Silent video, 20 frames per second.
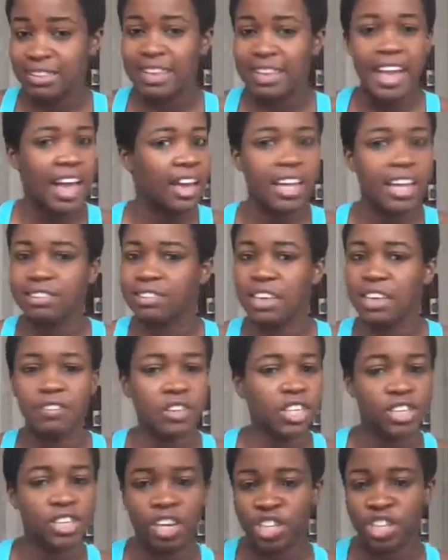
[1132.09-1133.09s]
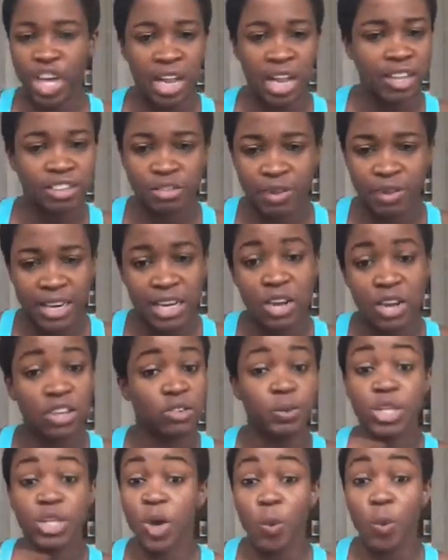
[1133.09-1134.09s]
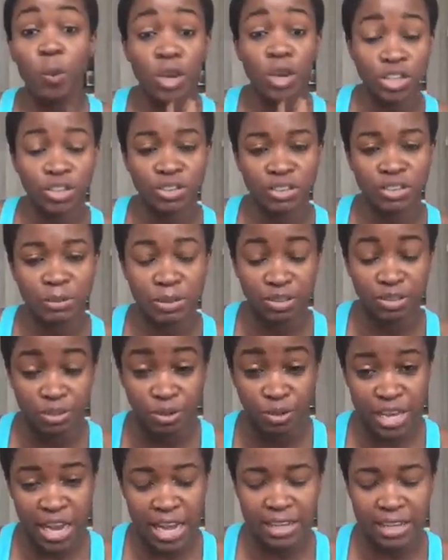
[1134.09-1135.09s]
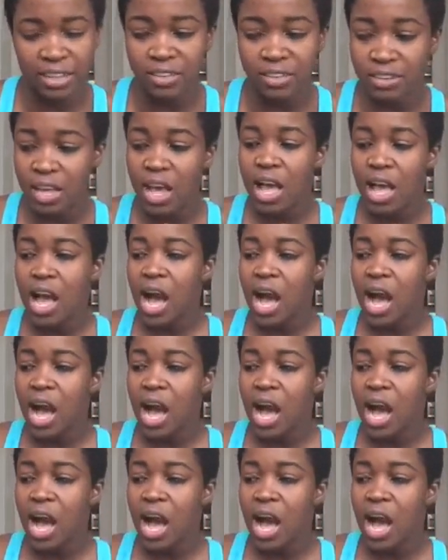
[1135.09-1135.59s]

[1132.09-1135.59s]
Yeah, it's definitely not challenging right now because we don't want you to be too challenged.